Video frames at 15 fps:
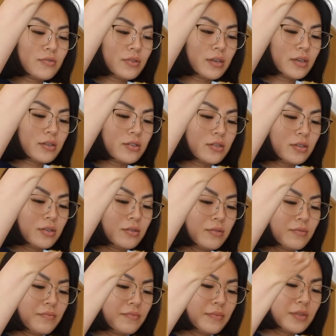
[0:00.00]
really good too.
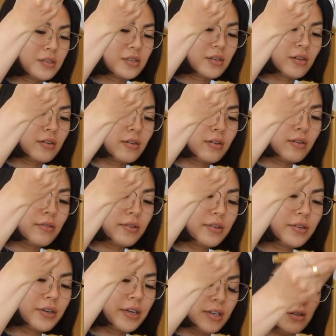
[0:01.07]
This all the
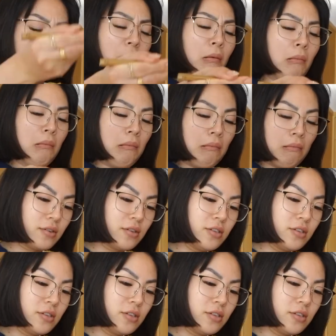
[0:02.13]
ingredients. Are